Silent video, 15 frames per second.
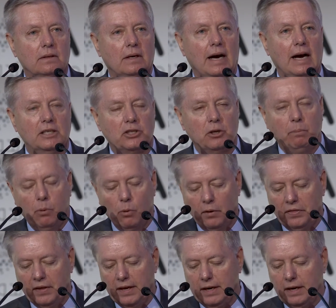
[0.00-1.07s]
I support
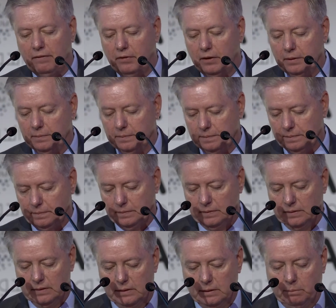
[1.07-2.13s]
that effort.
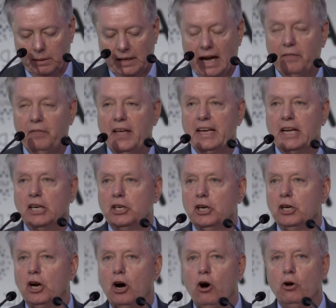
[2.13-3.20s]
But I think a
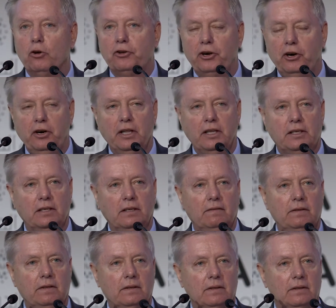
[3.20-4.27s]
good alternative
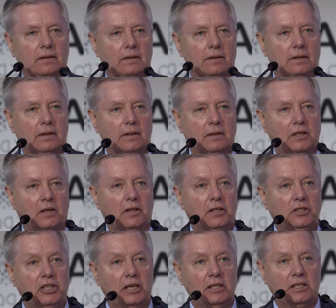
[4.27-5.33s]
to the
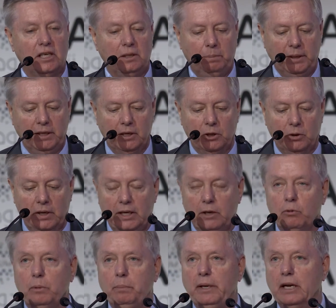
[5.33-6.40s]
JCPOA
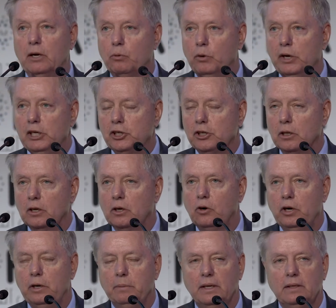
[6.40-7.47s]
would be a regional
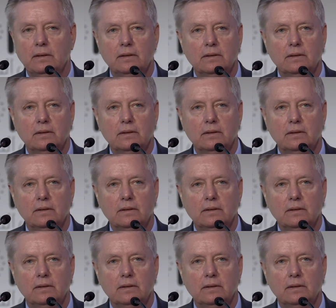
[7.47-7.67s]
agreement